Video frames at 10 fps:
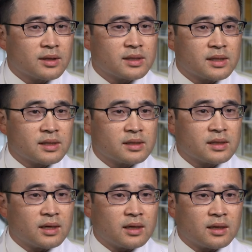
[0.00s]
this is
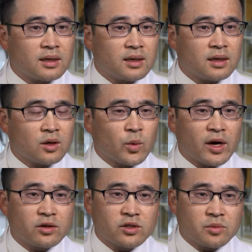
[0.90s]
uh, a
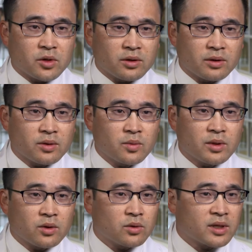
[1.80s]
rare tumor
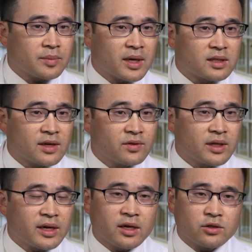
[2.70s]
with only about seven
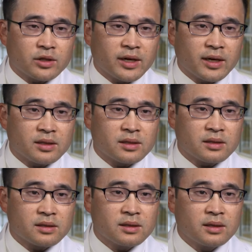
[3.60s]
to 800
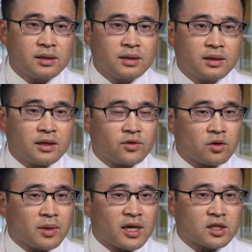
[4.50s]
cases of
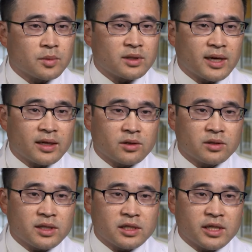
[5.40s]
neuroblastoma
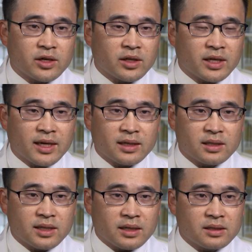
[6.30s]
diagnosed each year in the United
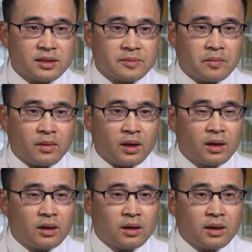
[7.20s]
States.
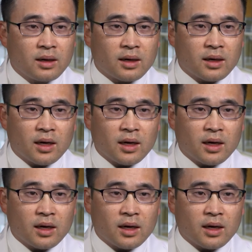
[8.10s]
Uh,